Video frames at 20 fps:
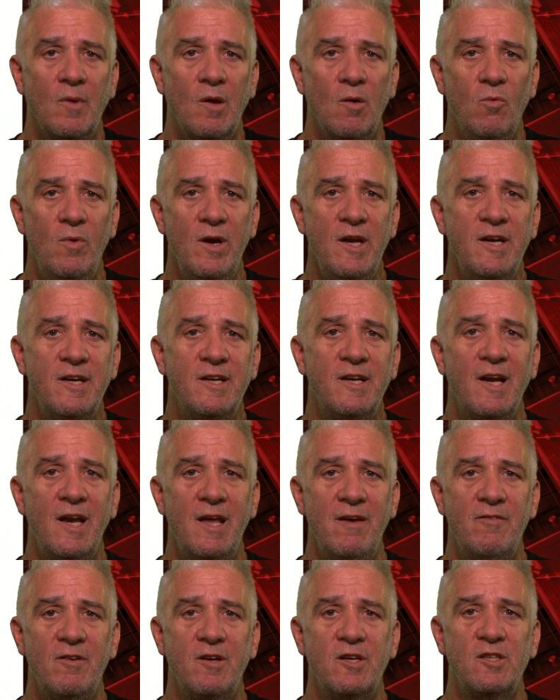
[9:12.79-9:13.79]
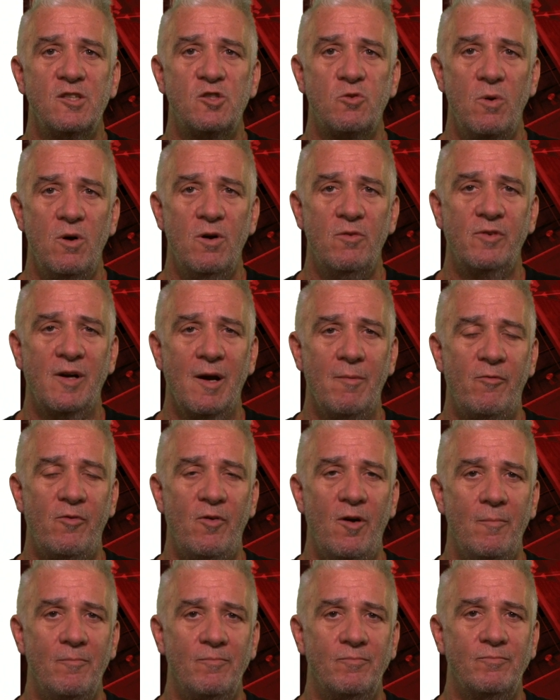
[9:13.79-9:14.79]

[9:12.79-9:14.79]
Where did 11 and 12 come from?